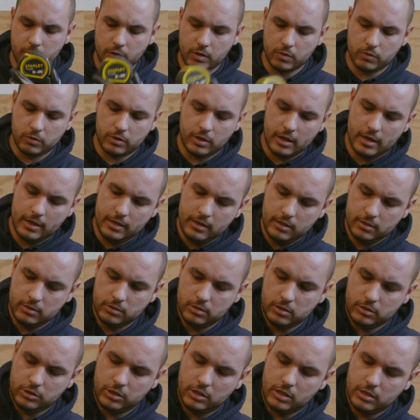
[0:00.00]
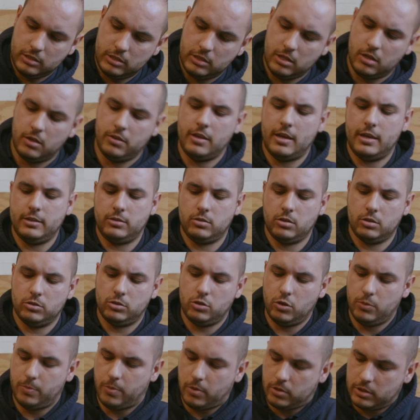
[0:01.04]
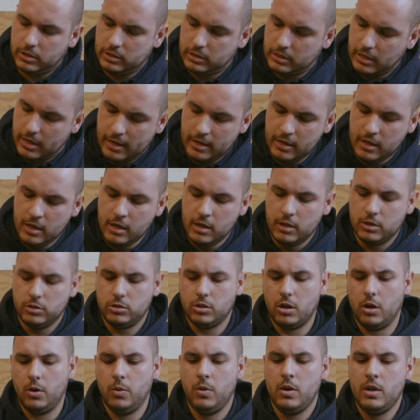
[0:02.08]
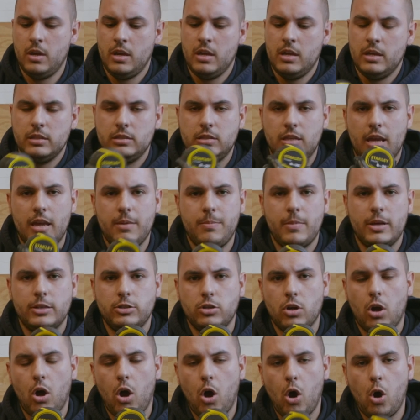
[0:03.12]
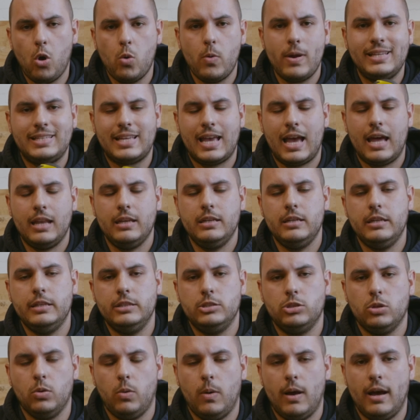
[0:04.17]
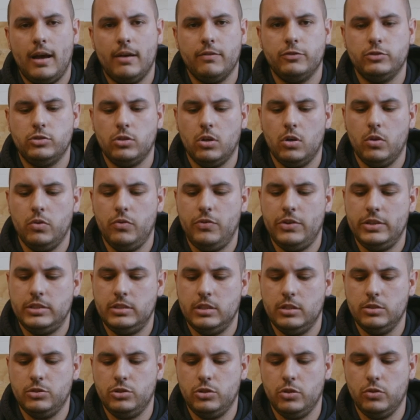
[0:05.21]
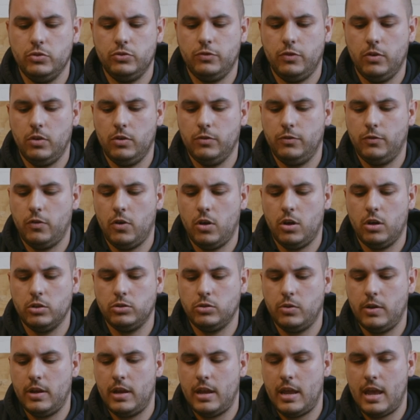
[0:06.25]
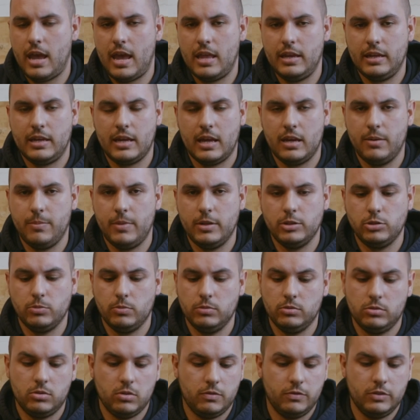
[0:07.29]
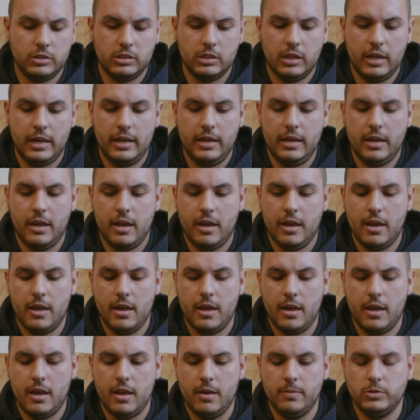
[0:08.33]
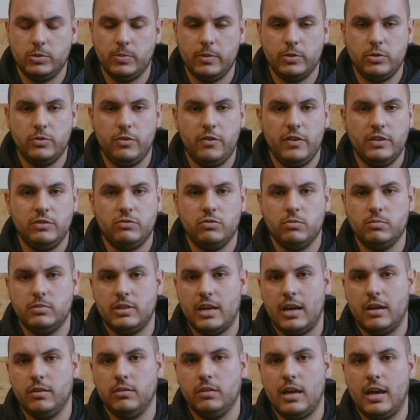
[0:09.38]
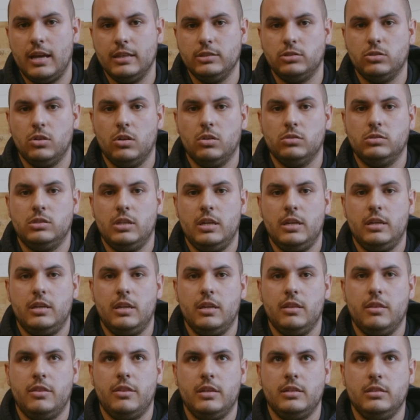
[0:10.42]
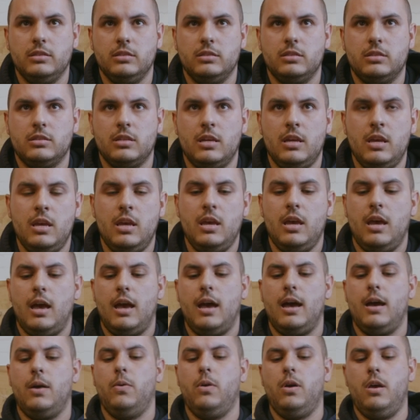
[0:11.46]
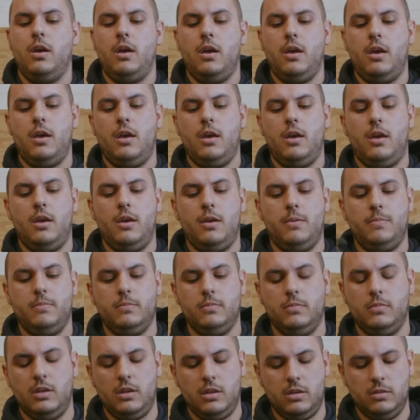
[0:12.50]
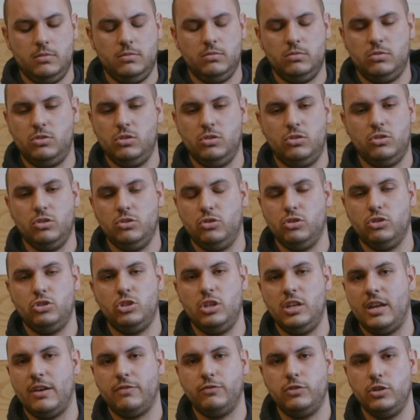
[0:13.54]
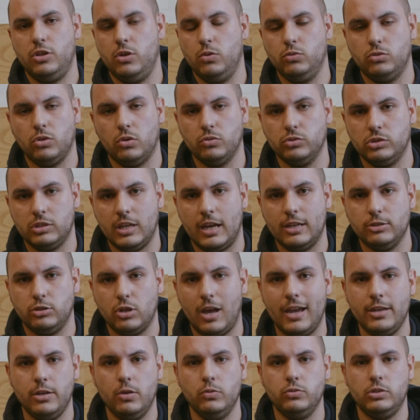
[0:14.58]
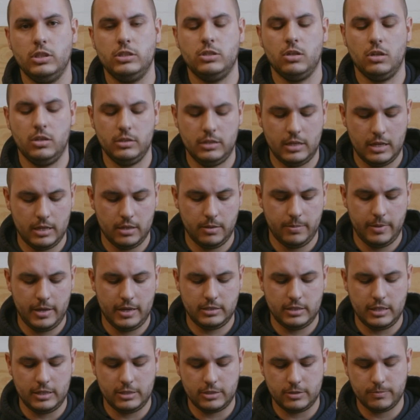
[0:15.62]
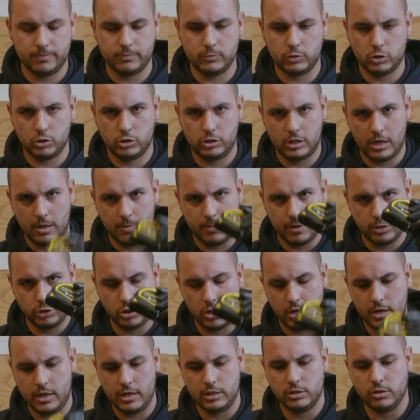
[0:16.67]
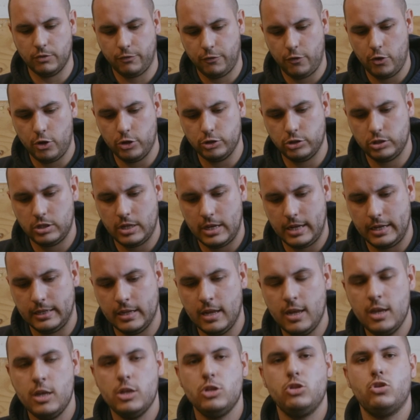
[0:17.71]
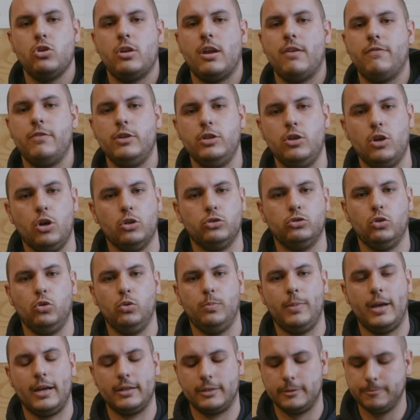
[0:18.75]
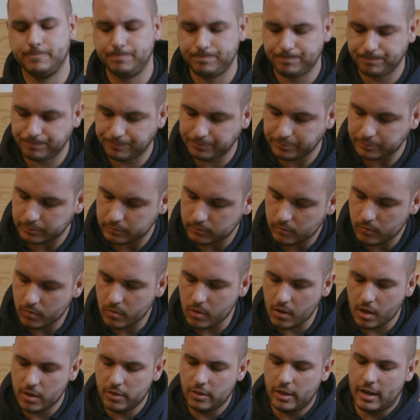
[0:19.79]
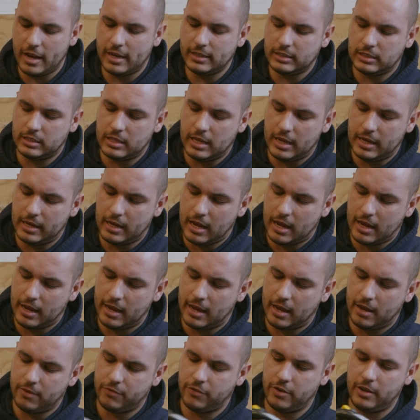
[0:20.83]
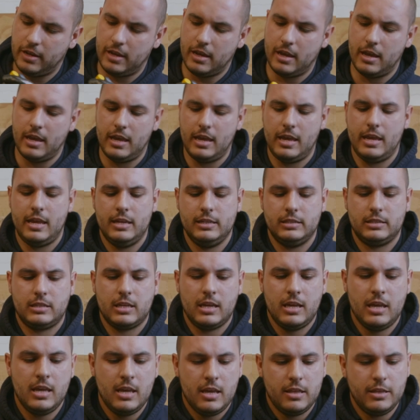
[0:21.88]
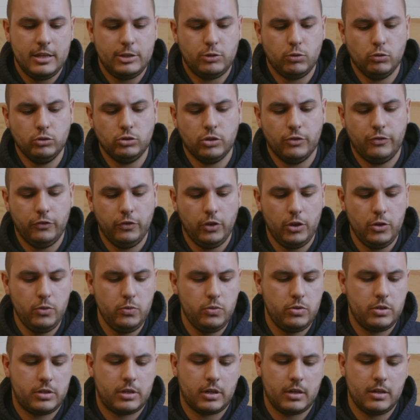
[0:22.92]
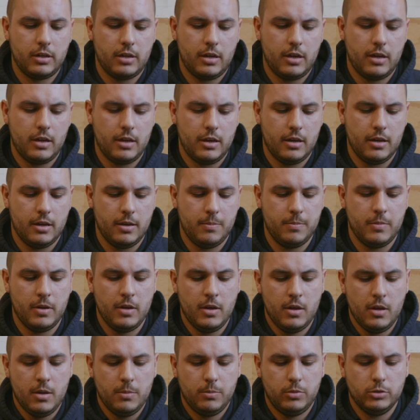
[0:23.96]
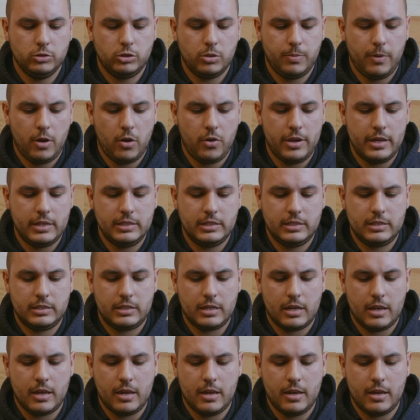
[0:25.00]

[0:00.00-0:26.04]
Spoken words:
Okay, so as you can see on there, it's got two pockets there. So tape measure, always handy to have. So this is useful for doing any kind of measurements, obviously, especially things from down lights or taking things out. Just so you'd have to use on site. So I use this on a daily basis. So tape measure is the first thing you should have in your tool bag. The next thing I have here is, this one's a Fluke, but to be honest,